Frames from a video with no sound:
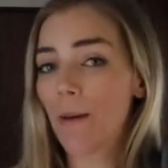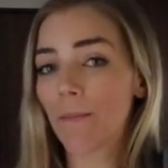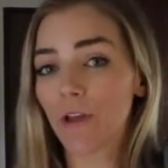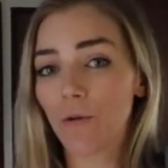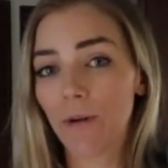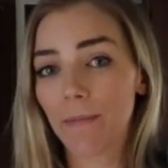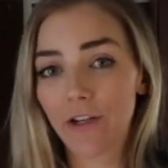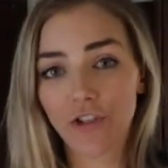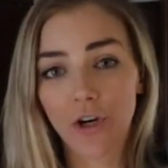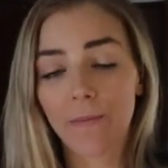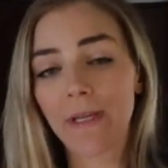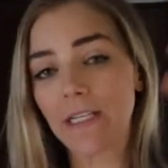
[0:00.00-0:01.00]
but you want to make
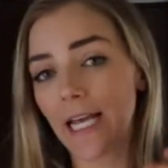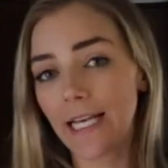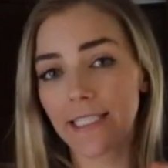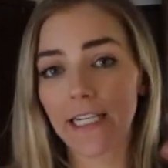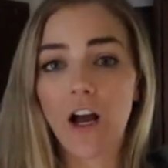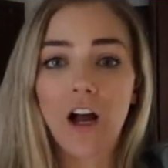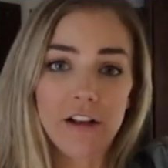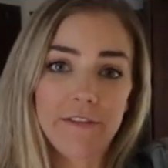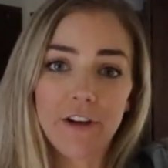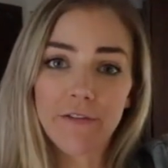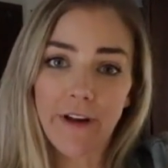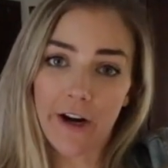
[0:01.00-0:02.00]
sure and be testing all
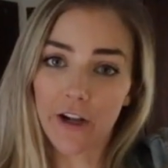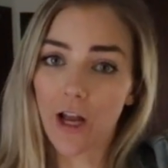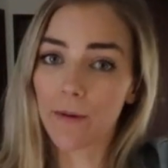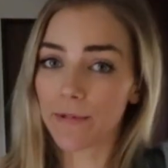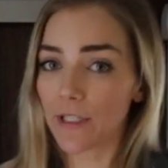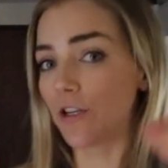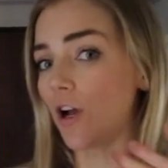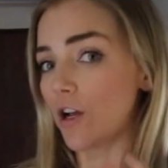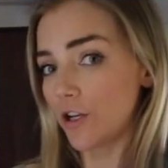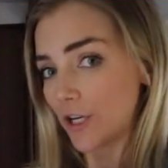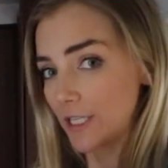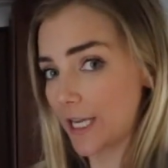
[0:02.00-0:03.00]
of your fire alarms in
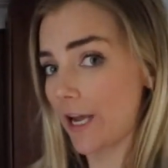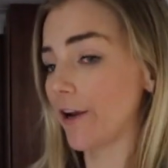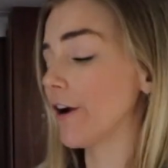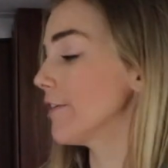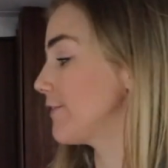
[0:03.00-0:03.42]
your entire